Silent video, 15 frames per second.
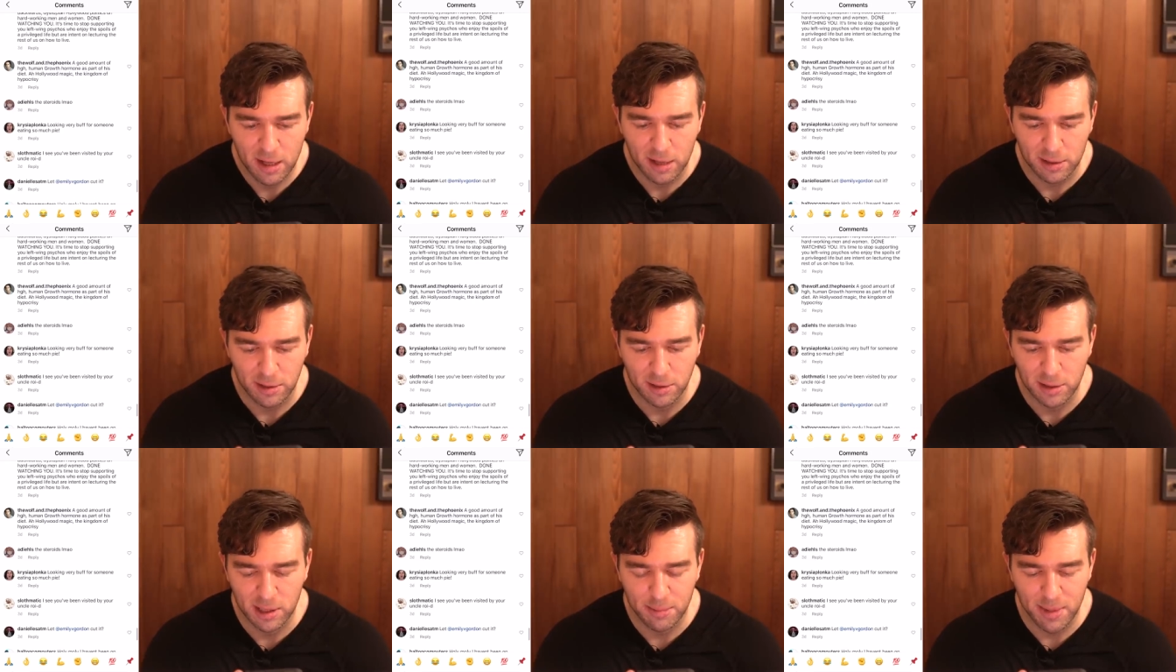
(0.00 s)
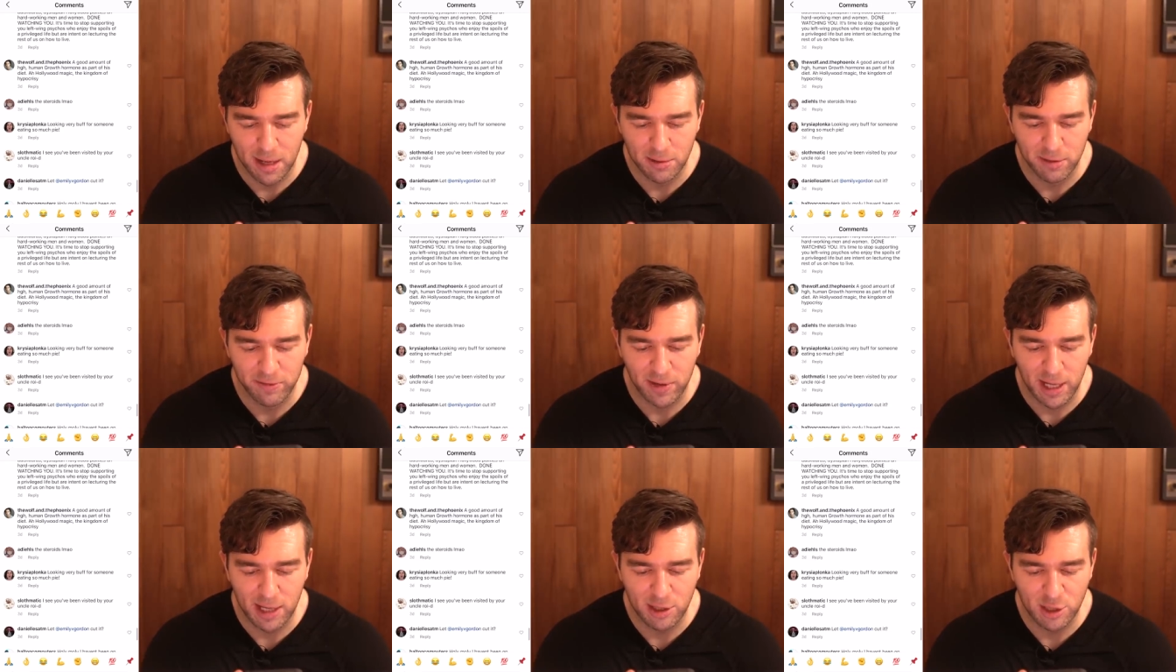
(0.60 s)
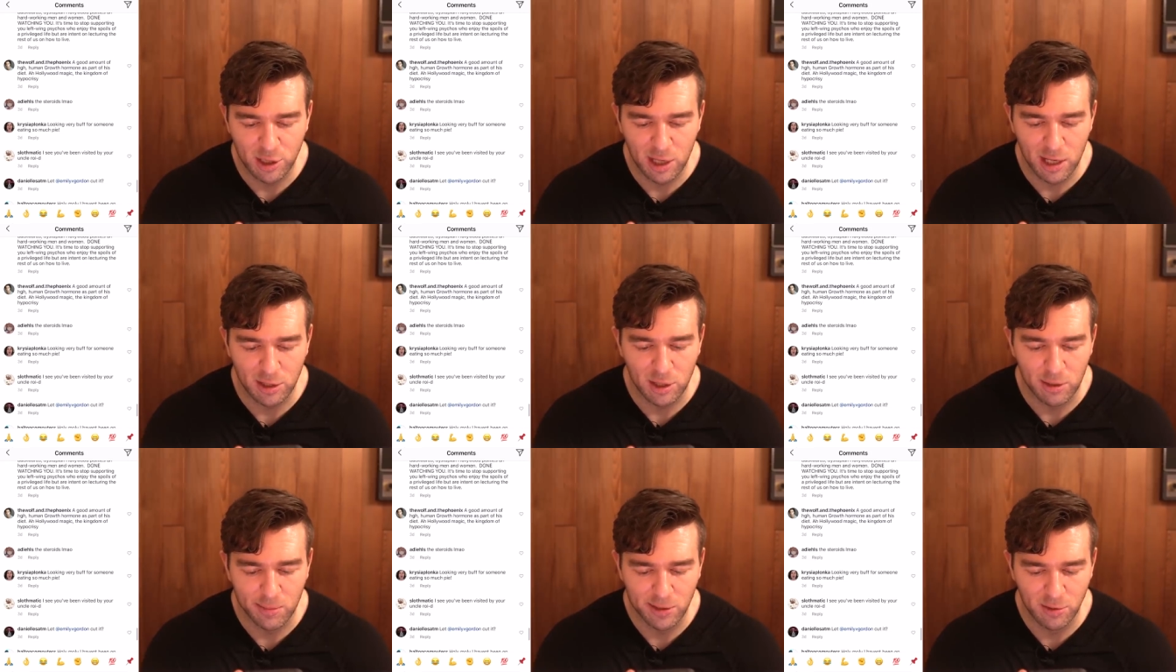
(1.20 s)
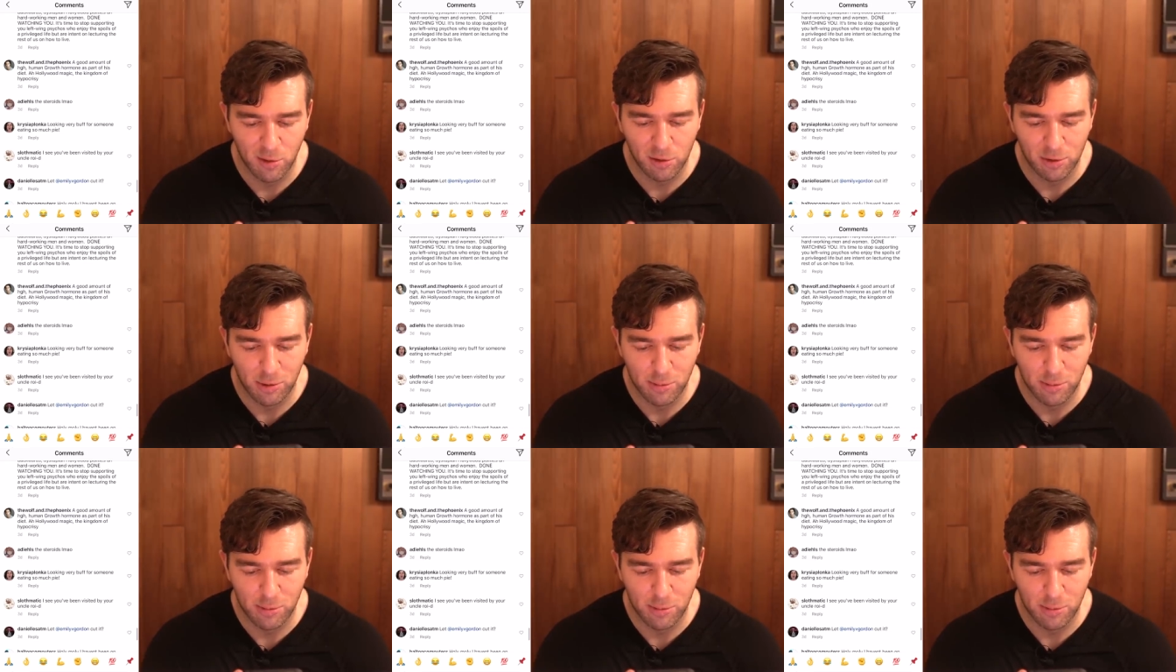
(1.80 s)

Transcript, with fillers: A good amount of H G H, human growth